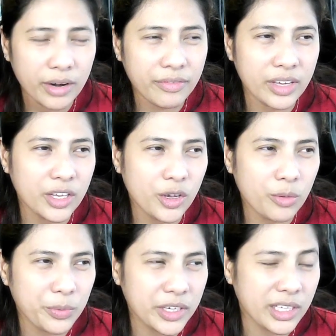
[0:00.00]
video
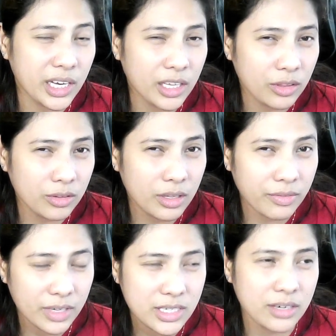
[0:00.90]
pertaining to the
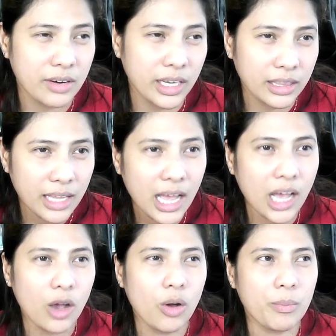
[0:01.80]
visa right now,